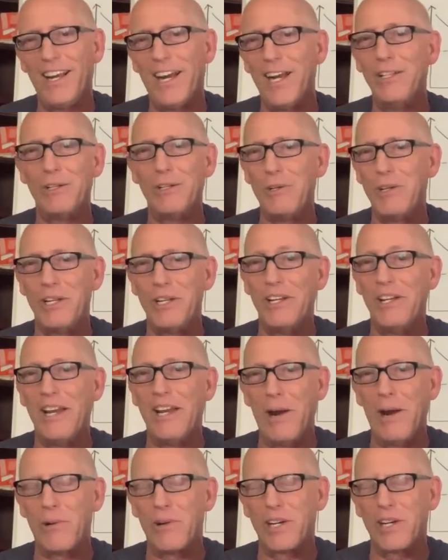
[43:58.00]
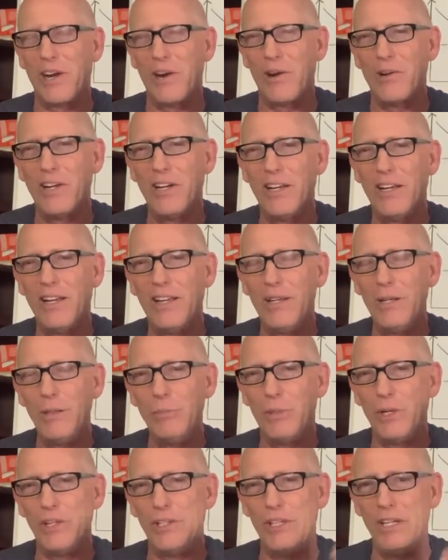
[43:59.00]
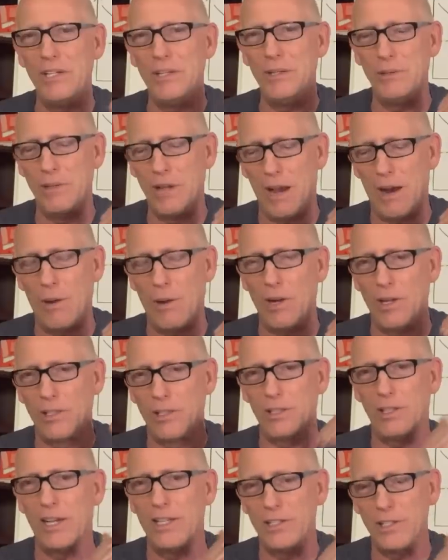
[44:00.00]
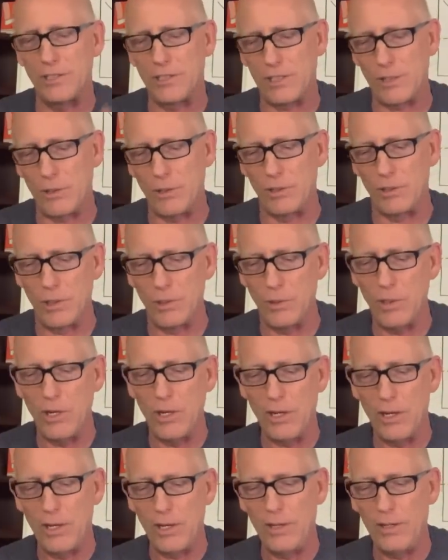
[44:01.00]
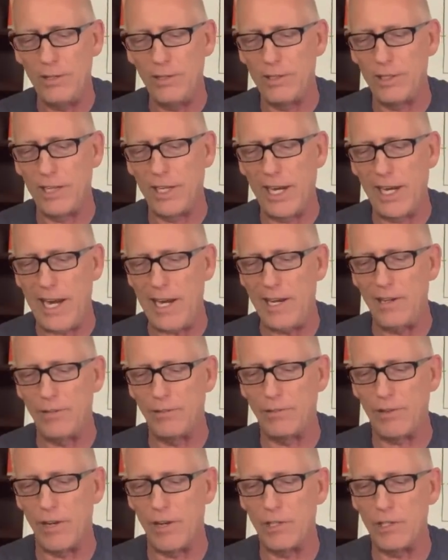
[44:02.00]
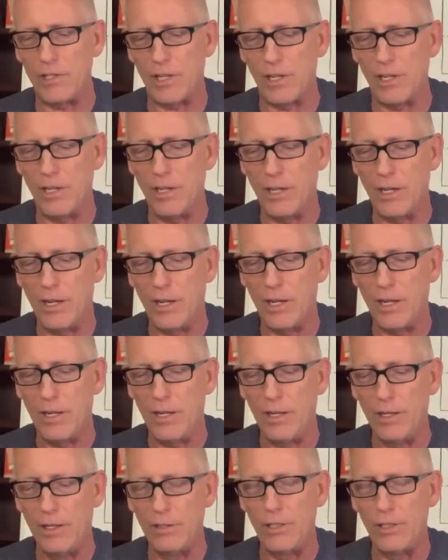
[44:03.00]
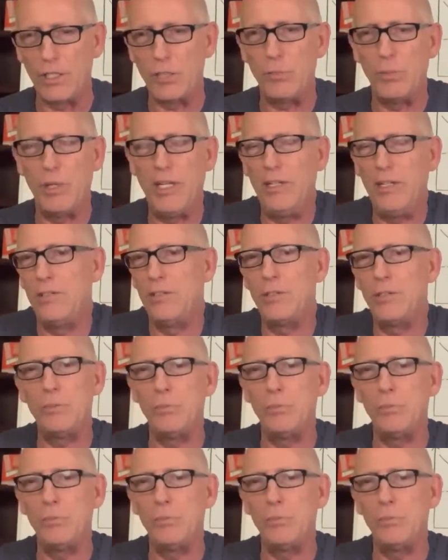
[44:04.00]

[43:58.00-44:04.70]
I learned it an hour ago, but did you know until I just told you that gain of function just means